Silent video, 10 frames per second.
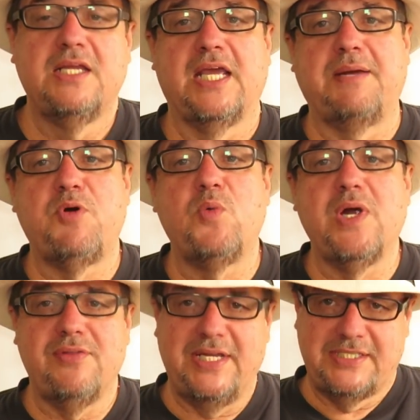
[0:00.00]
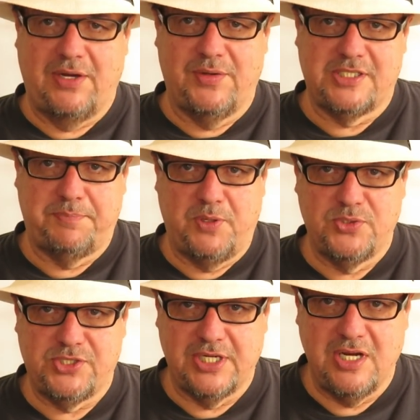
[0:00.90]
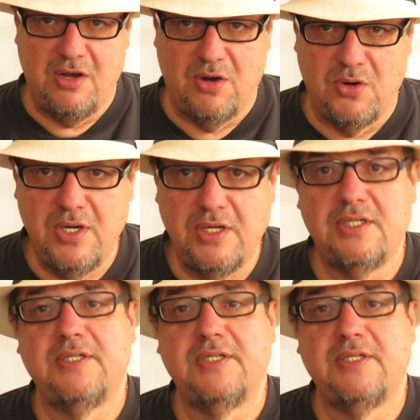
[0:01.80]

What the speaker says: And I'm aware that's how it's supposed to go.